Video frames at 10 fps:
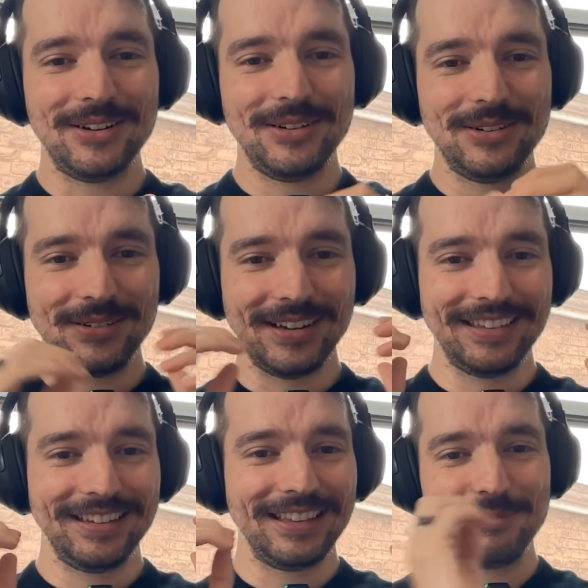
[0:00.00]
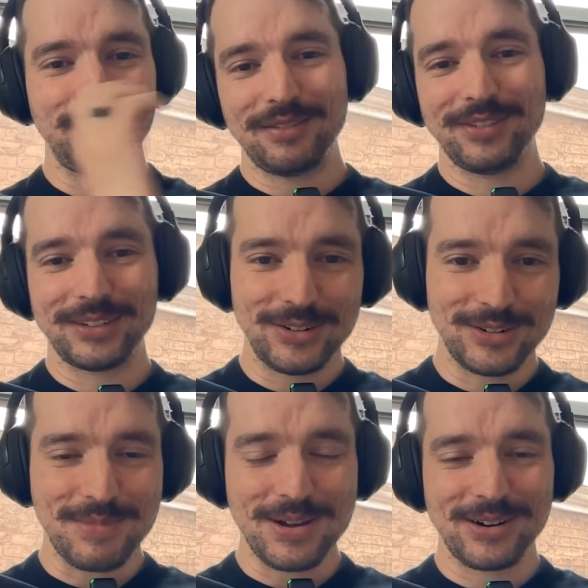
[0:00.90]
"Oh, I think like Bret Victor's
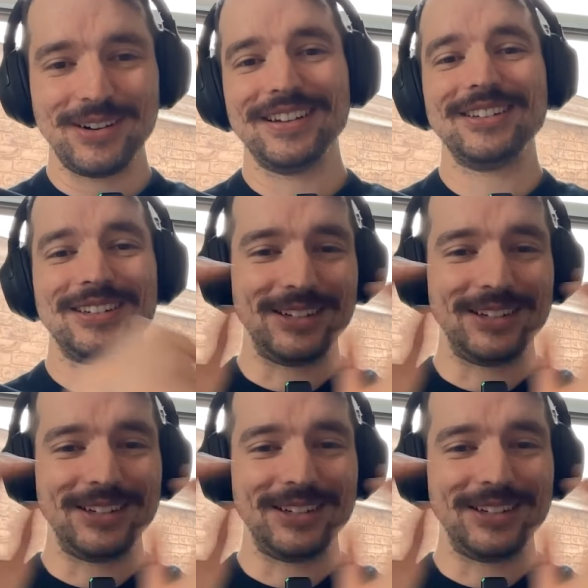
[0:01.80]
a modernist